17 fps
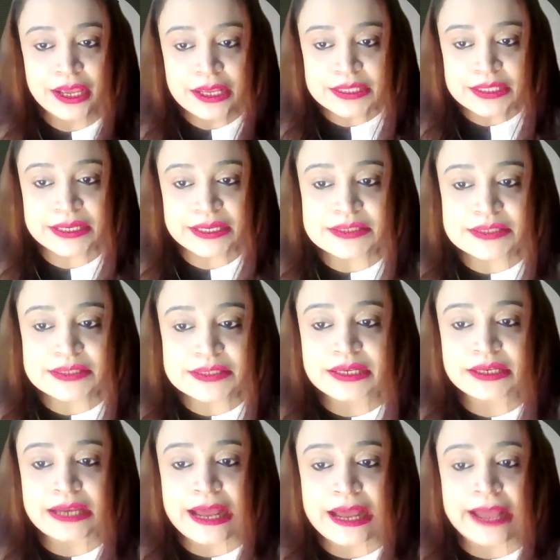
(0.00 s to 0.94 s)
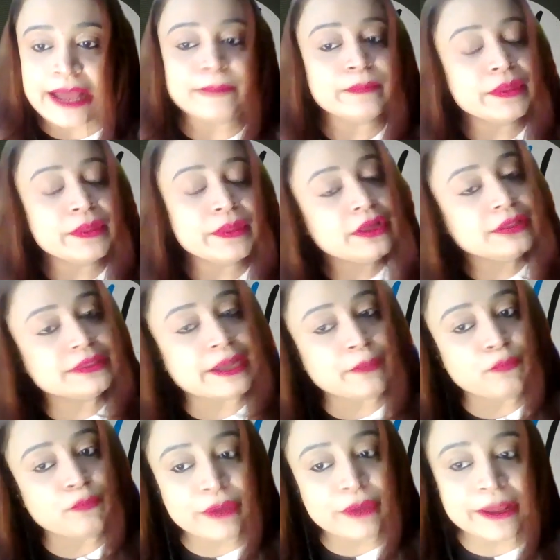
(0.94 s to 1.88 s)
Since the time, the
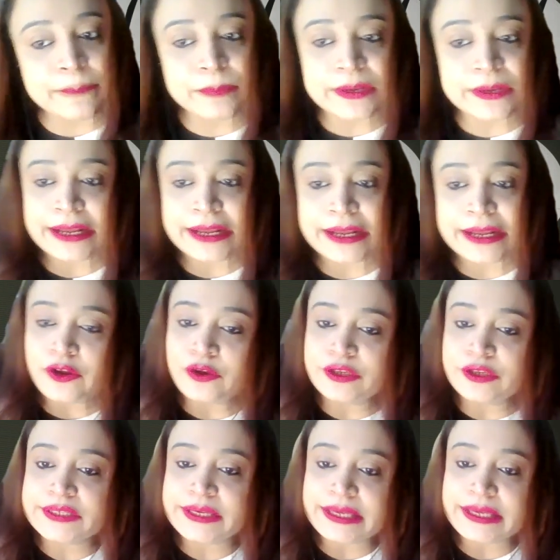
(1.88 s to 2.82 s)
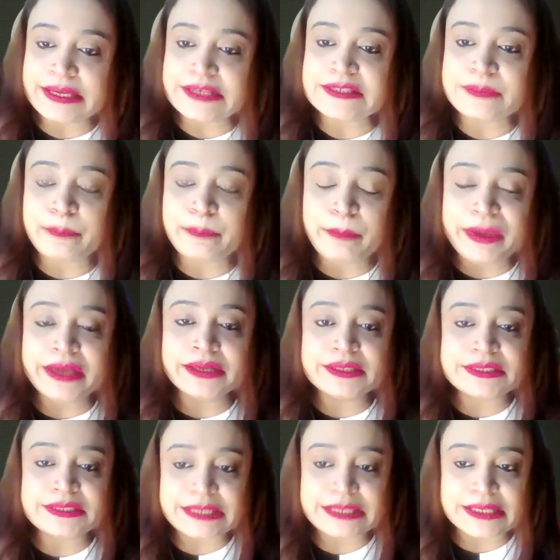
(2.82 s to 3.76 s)
web technology is being
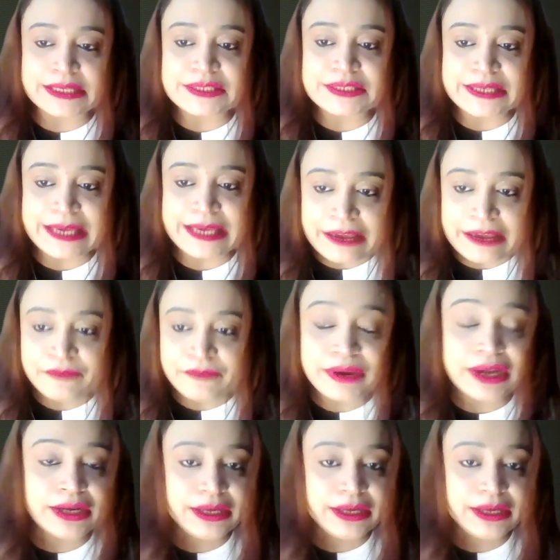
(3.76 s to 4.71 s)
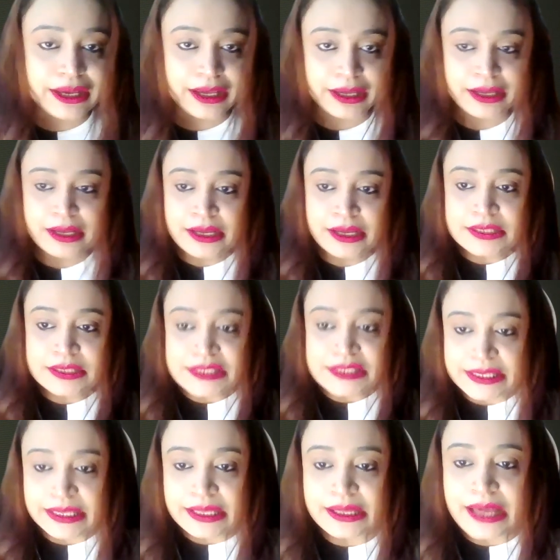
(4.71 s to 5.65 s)
changed every day,
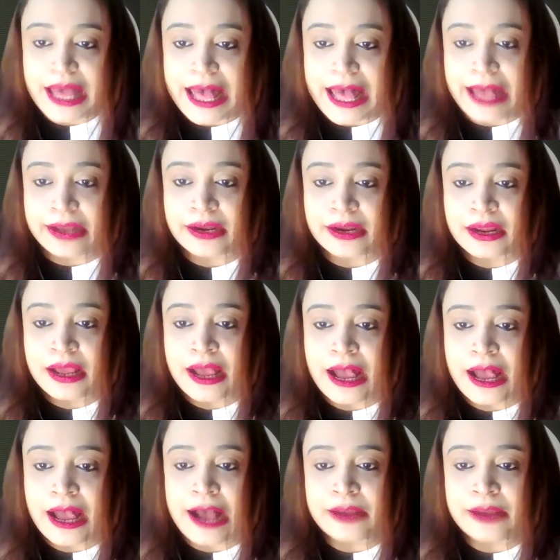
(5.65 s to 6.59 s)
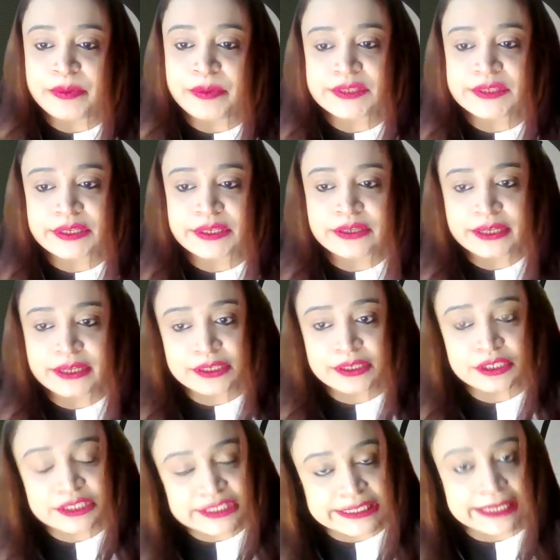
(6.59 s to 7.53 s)
seeing an unprecedented
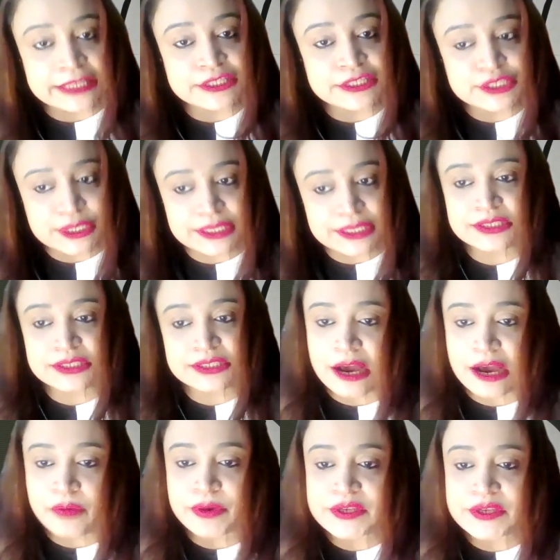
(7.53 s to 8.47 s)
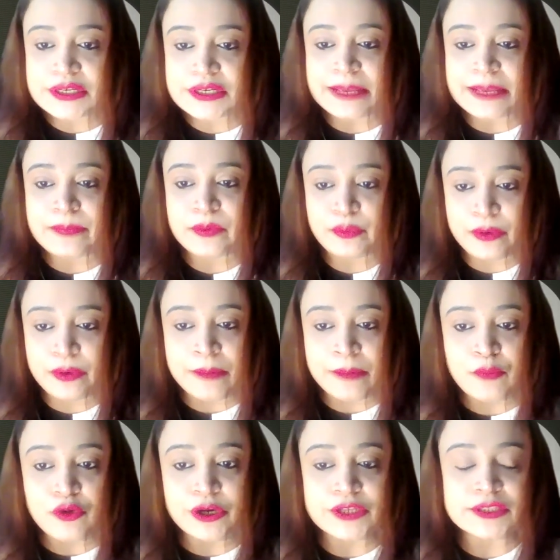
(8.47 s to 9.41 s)
change in JavaScript
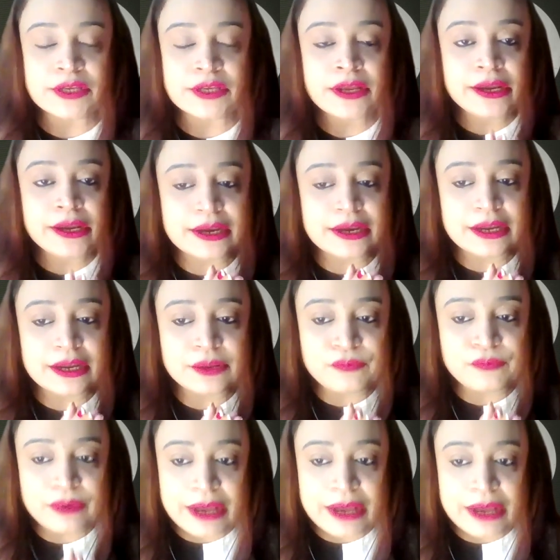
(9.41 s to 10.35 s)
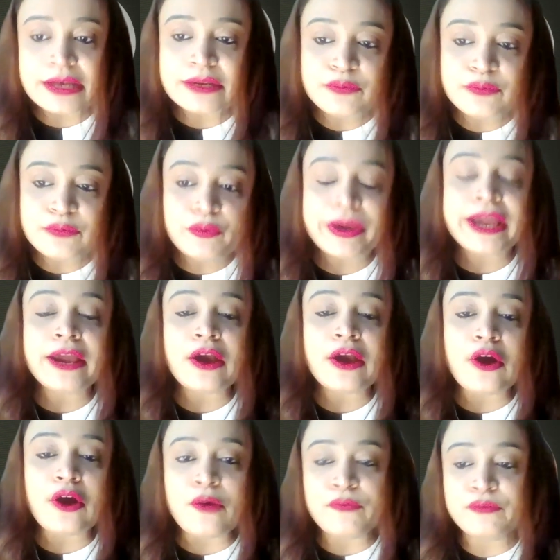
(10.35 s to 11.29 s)
frameworks, redefined way
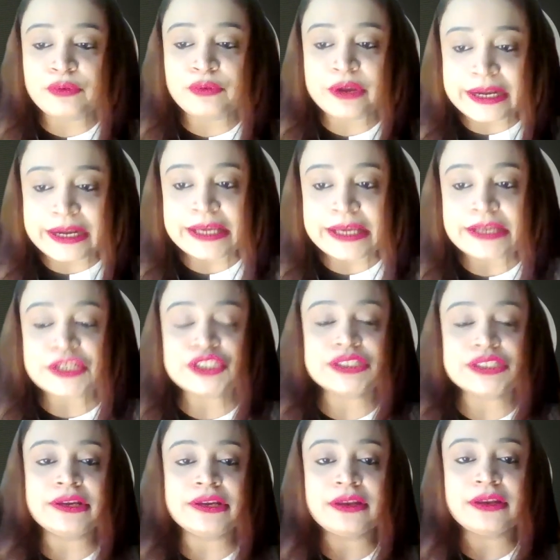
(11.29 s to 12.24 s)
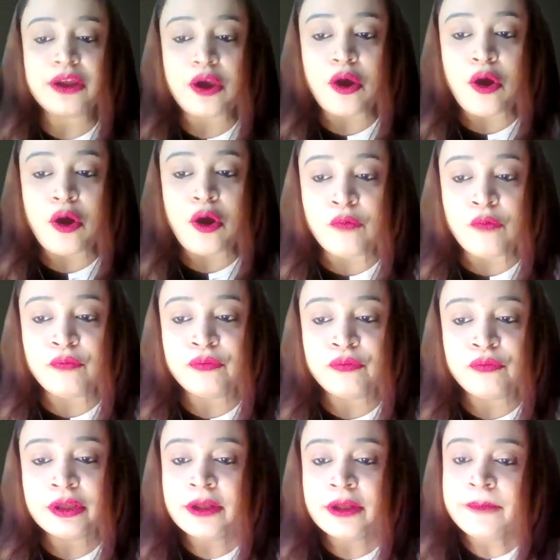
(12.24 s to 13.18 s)
of creation of
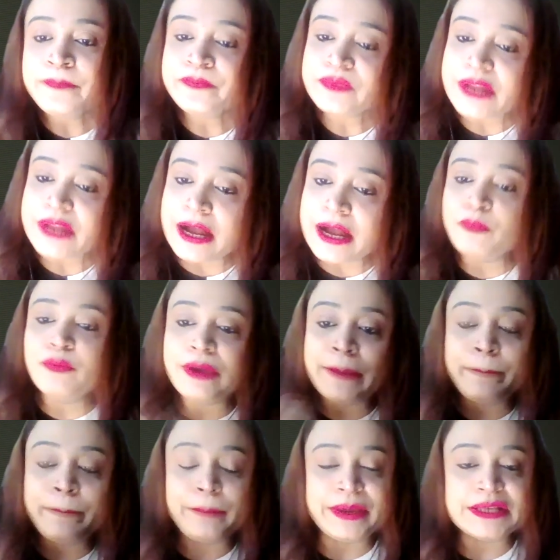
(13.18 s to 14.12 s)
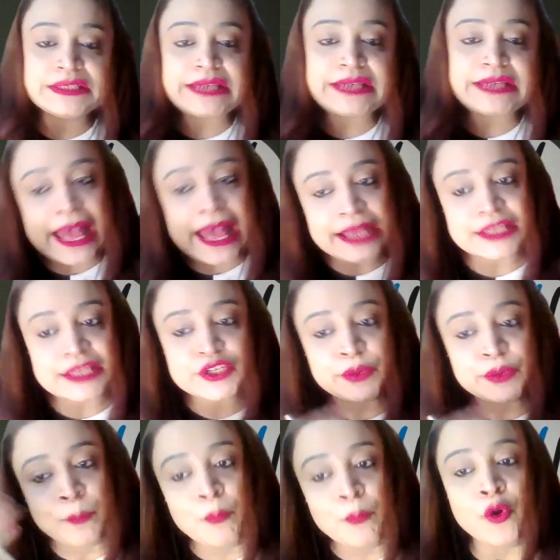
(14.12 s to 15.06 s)
a web page,
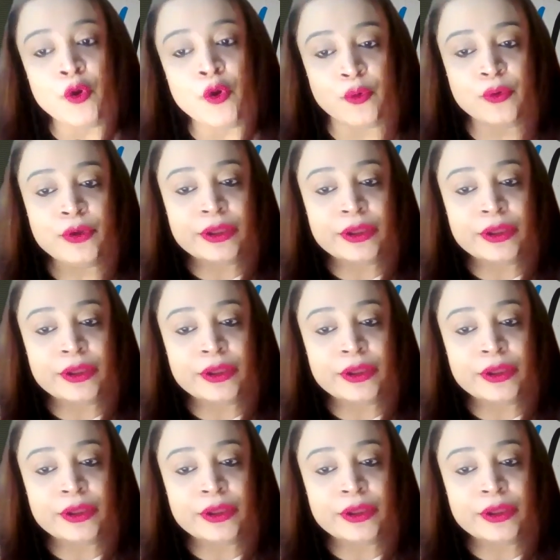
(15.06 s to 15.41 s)
and more.